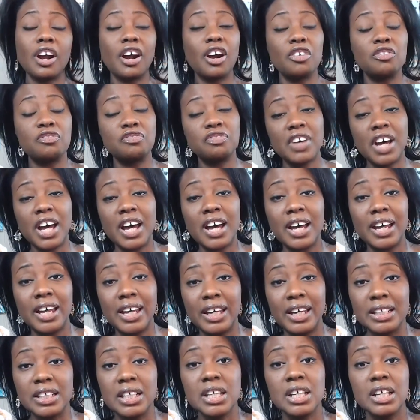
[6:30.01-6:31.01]
our
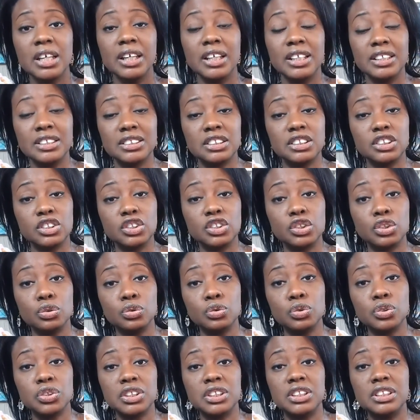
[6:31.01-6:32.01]
fine
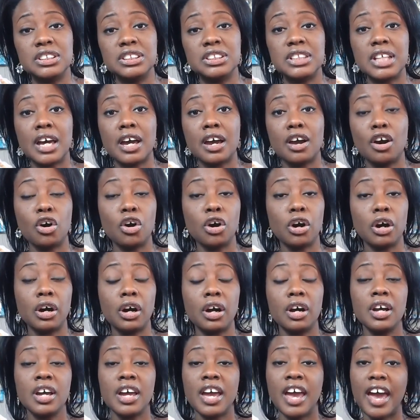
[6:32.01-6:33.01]
institutions that
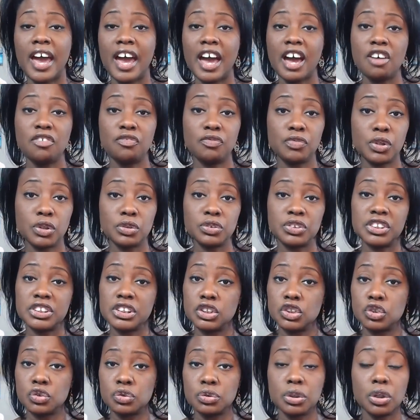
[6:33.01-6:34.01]
are
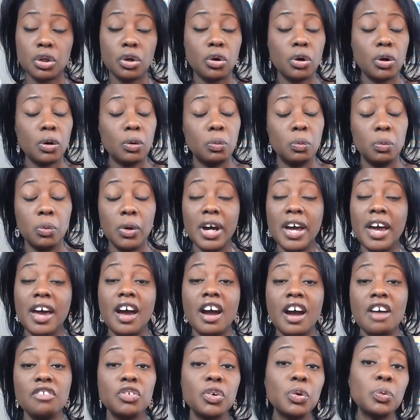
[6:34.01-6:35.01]
Afrocentric or
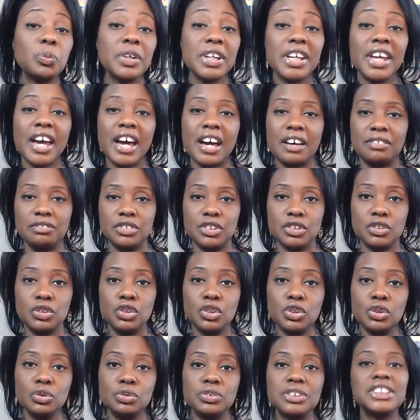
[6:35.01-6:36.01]
whatever we have to
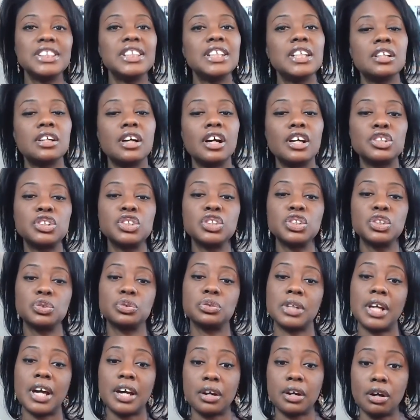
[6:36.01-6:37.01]
do to get our
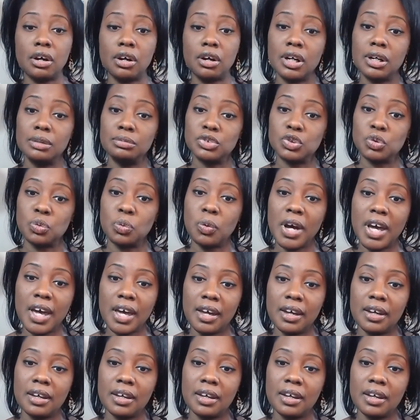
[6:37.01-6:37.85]
children out of harm's way.